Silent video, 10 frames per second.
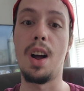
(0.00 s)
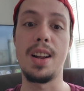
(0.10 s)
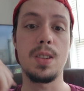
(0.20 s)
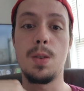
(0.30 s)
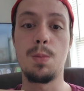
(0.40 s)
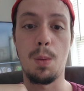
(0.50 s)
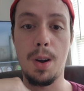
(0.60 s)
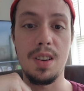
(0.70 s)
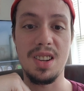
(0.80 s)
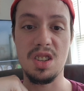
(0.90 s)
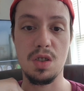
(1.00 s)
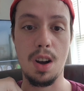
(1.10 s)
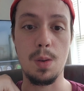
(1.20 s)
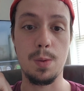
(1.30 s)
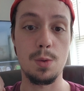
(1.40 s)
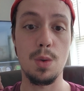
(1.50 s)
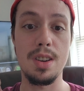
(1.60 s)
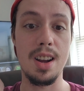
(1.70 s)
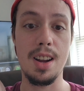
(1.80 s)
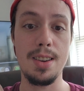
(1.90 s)
I had to keep my bottom denture out for
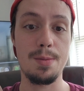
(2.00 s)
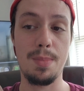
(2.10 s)
3 days